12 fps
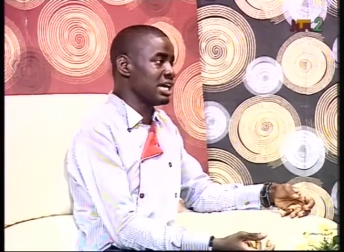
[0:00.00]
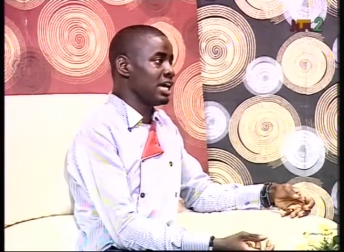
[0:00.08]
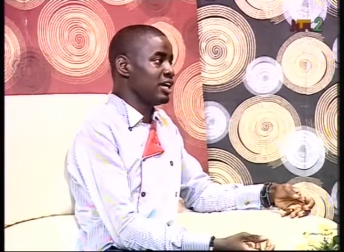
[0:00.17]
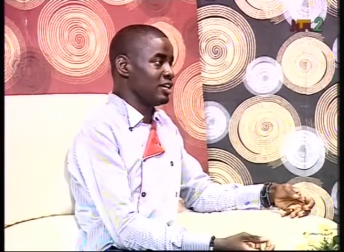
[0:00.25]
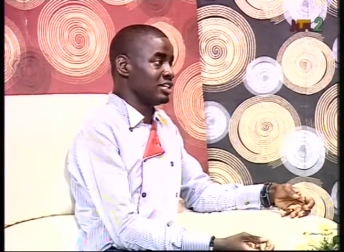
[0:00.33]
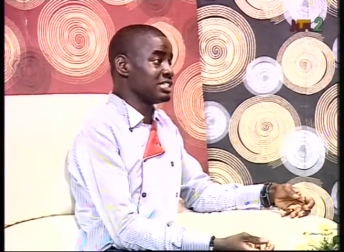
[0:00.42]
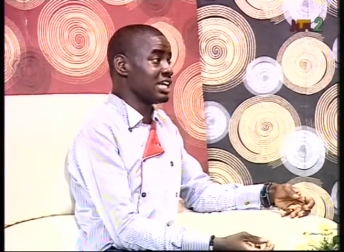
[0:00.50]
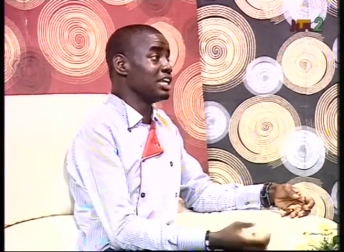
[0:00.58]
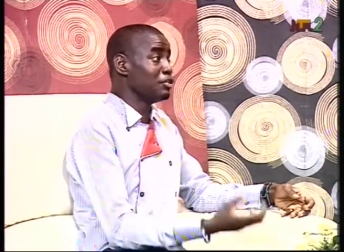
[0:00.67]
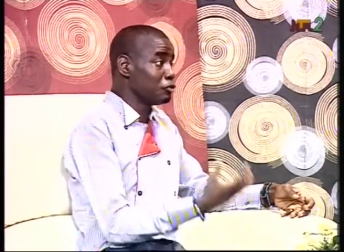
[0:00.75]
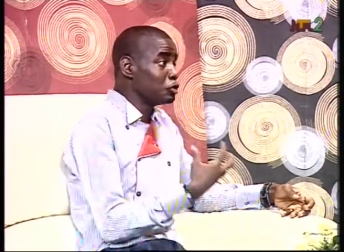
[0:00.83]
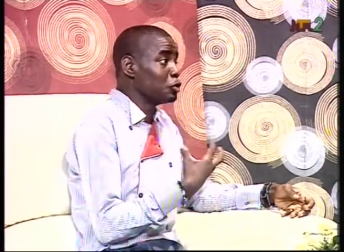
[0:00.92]
Okay. You understand?
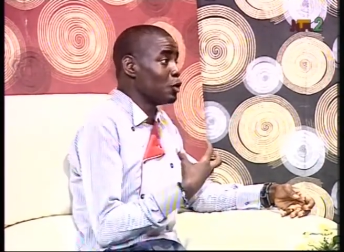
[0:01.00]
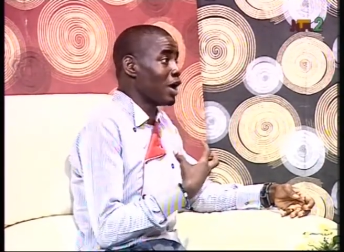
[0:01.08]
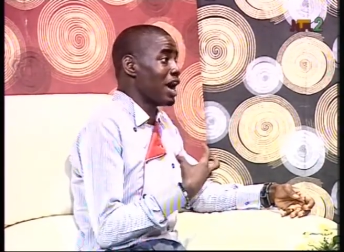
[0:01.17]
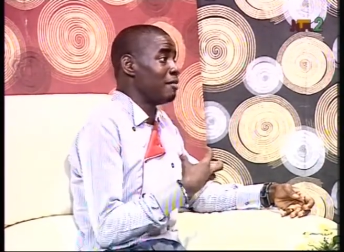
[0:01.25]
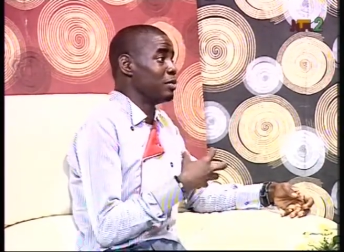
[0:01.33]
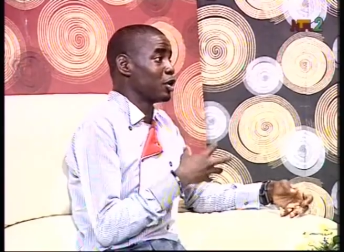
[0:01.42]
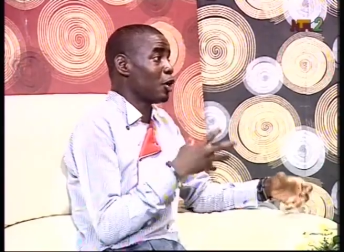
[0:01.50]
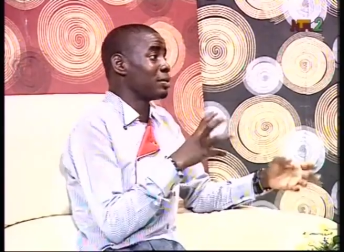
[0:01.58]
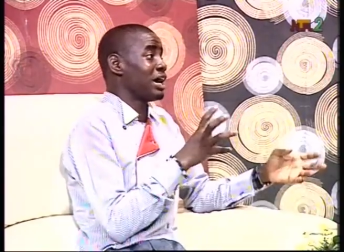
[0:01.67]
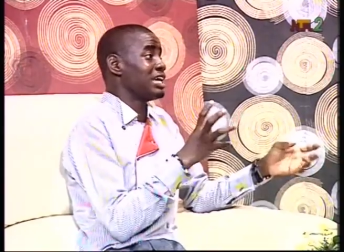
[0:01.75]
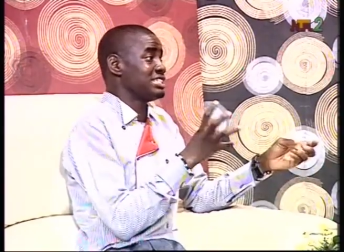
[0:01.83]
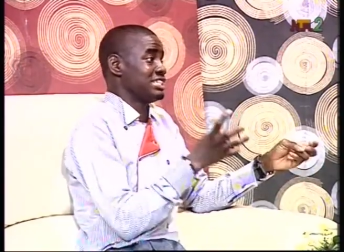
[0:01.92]
Even though I'm a
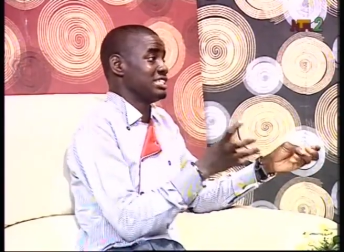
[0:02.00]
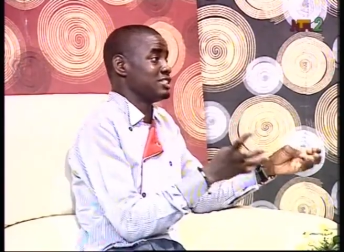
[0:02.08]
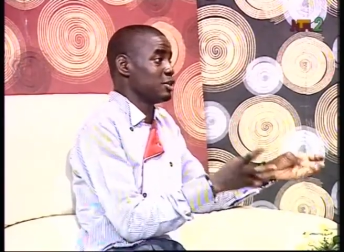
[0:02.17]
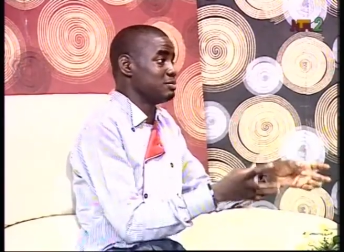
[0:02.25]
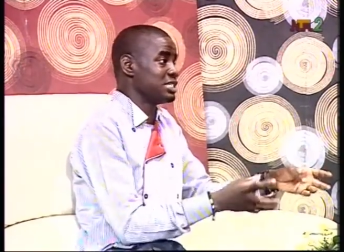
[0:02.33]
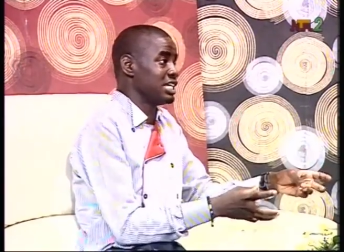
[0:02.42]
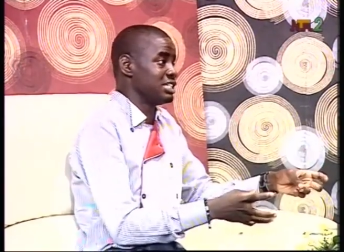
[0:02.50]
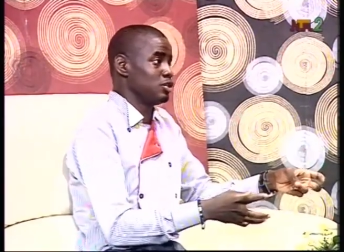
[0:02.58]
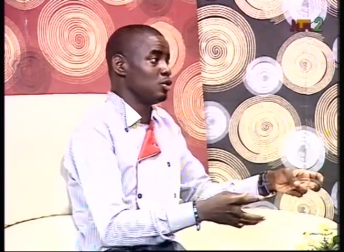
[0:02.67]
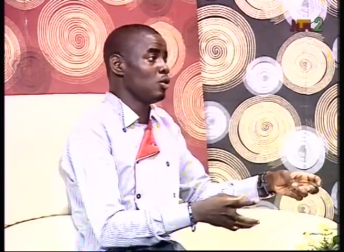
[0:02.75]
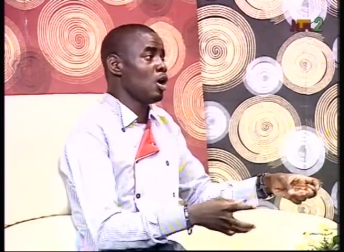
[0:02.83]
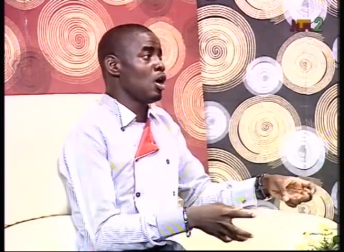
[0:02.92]
copycat in some sense, you
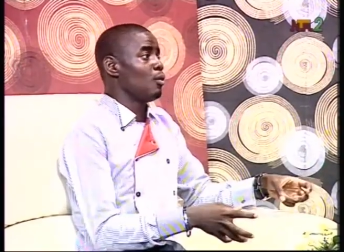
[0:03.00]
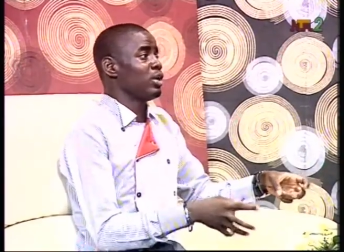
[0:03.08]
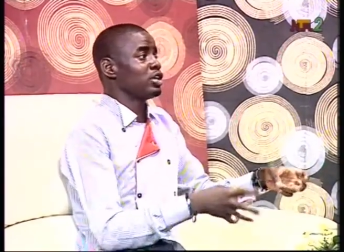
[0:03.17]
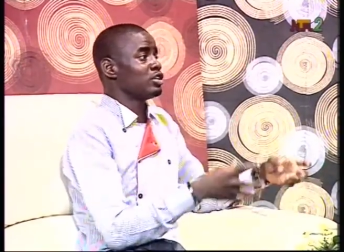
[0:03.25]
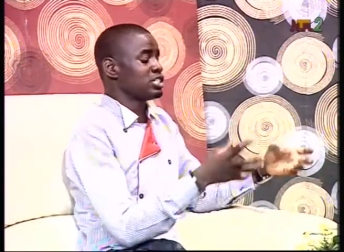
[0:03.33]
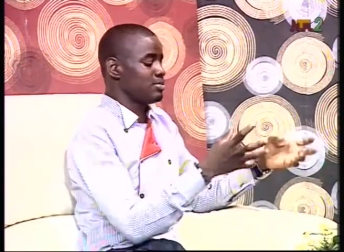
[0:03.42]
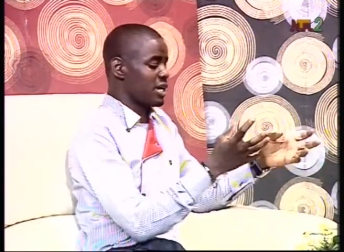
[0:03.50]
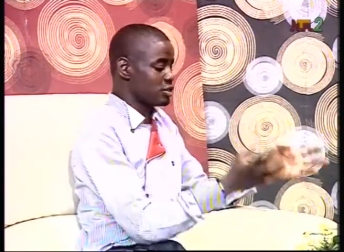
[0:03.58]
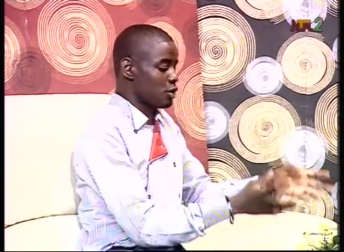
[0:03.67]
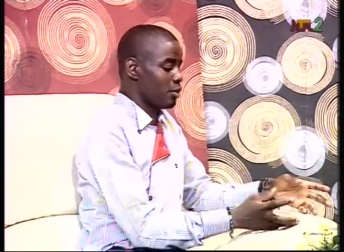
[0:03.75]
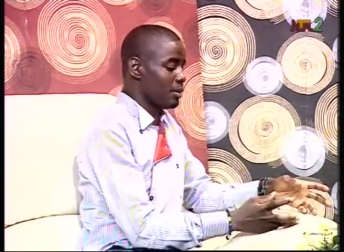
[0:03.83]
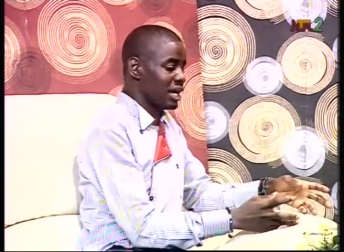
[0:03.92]
know, when customers
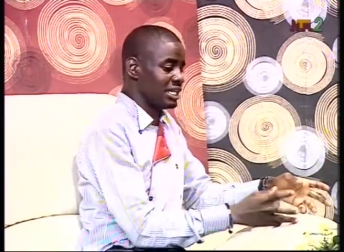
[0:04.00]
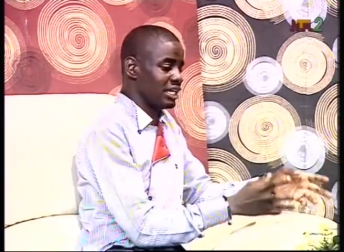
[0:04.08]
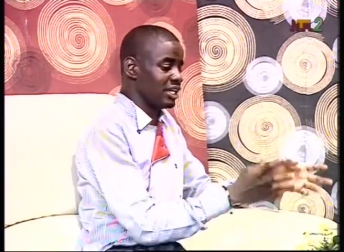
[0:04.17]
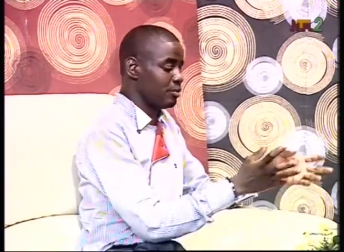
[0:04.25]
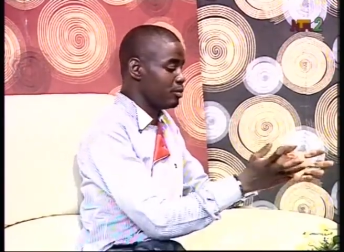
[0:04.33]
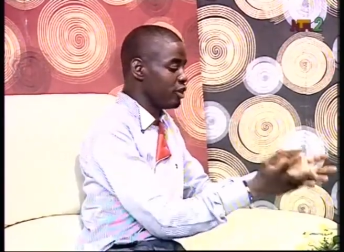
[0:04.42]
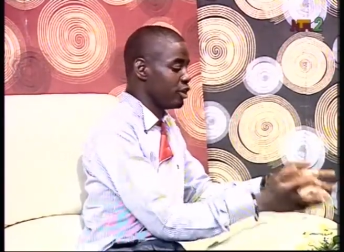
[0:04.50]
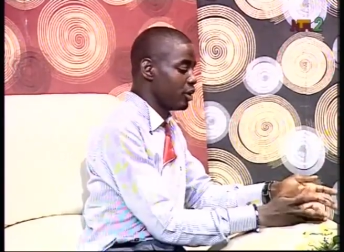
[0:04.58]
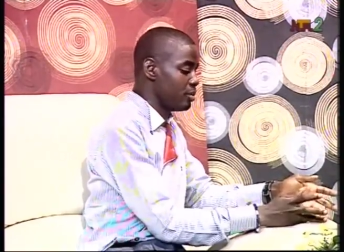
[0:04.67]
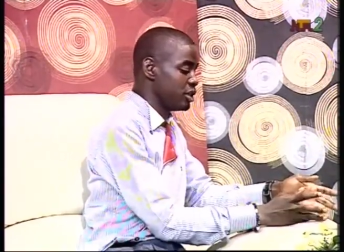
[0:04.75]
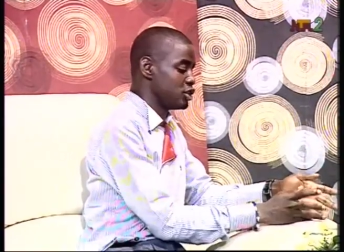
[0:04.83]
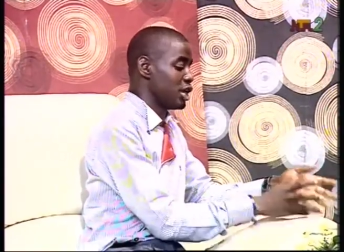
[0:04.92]
come and they bring you
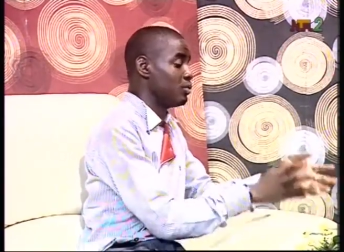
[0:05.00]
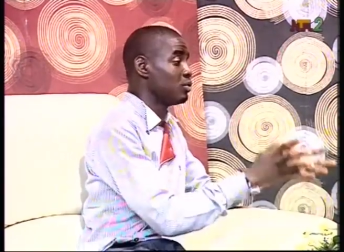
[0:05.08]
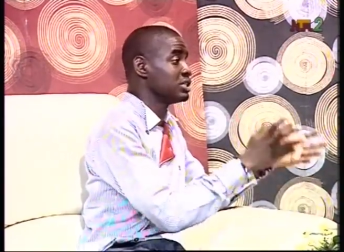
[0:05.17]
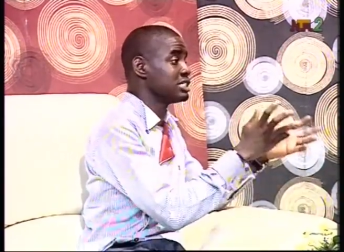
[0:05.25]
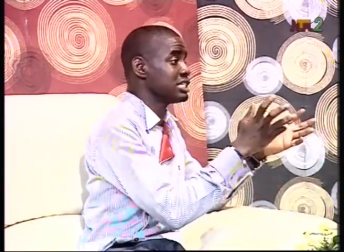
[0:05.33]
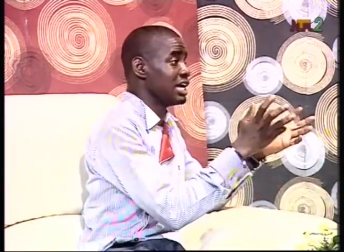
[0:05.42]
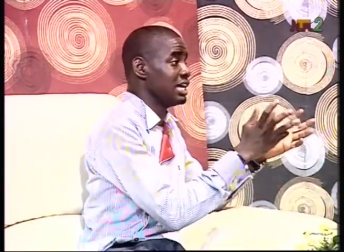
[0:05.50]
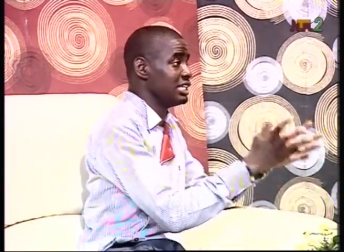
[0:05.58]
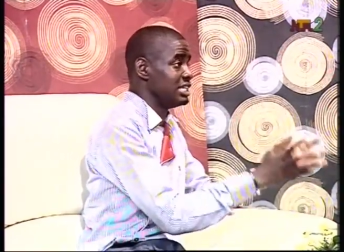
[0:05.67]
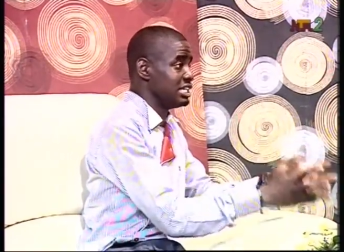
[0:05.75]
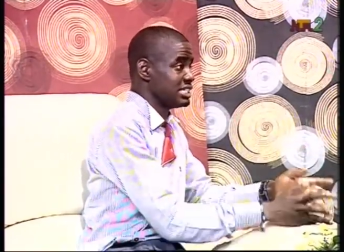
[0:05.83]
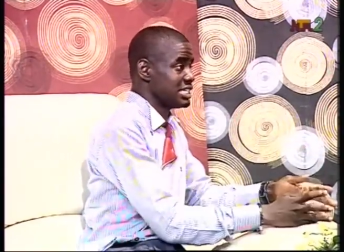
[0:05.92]
a picture, I uh, want
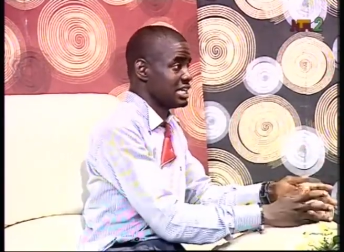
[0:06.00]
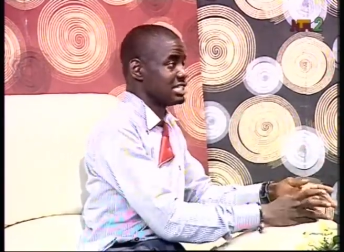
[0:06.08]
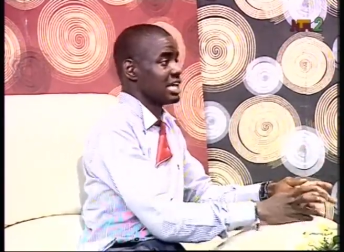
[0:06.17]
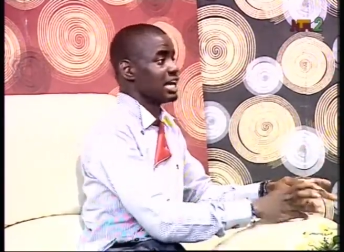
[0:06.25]
uh, this exactly.